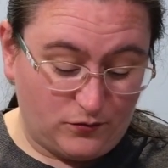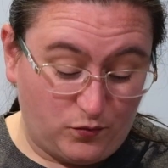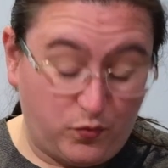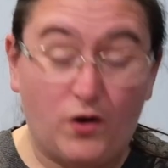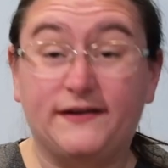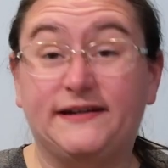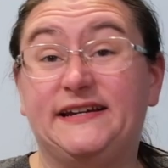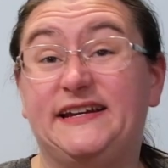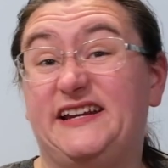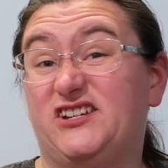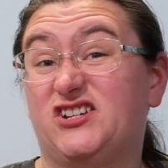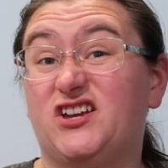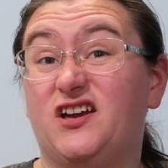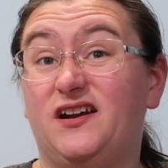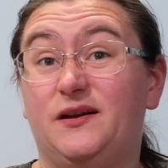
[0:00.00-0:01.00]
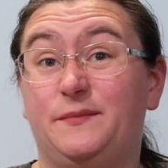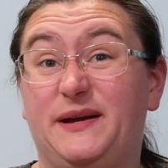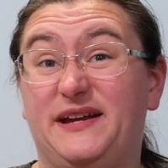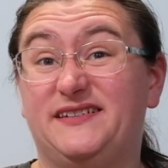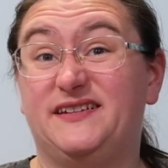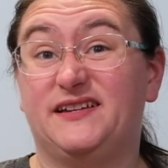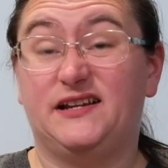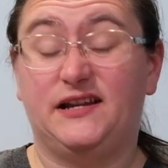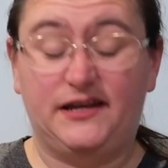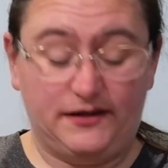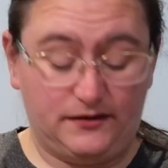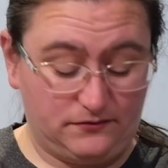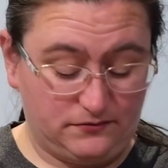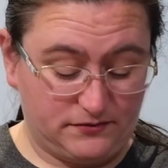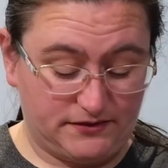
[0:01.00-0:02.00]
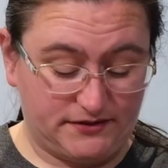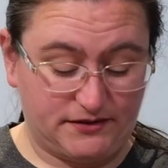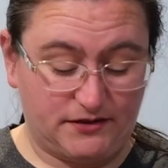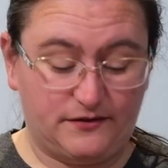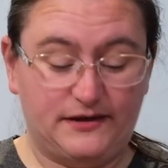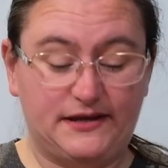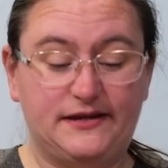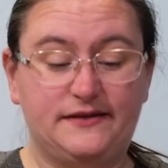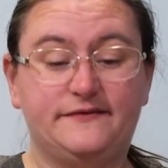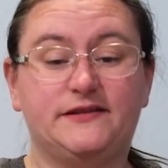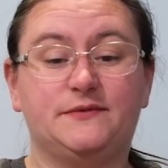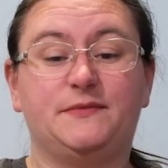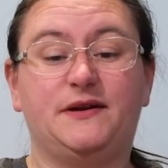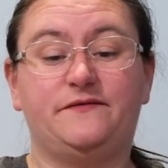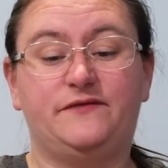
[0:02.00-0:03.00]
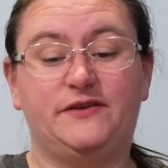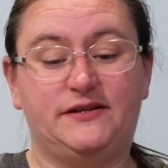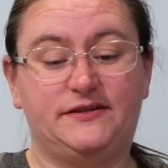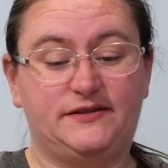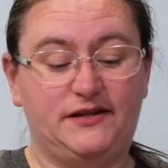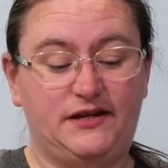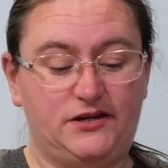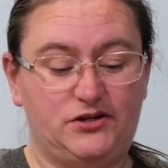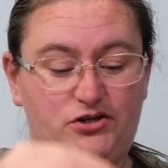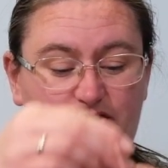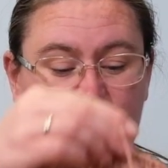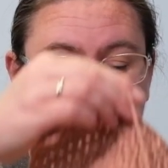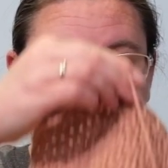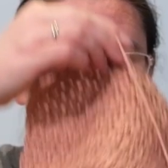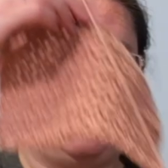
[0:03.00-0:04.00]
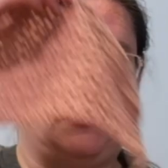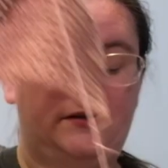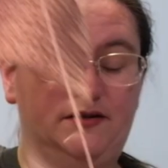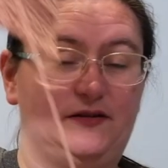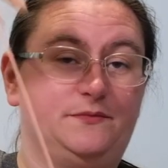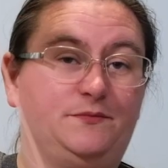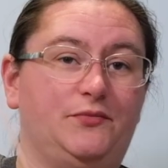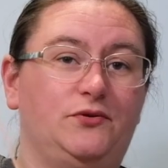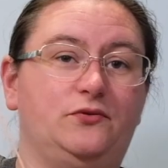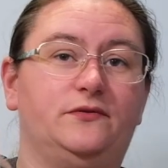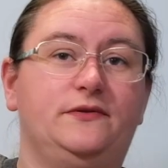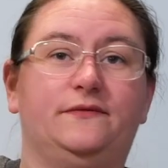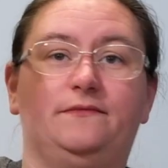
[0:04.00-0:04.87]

one in each colour basically. So here is my V-stitch. Let's just pull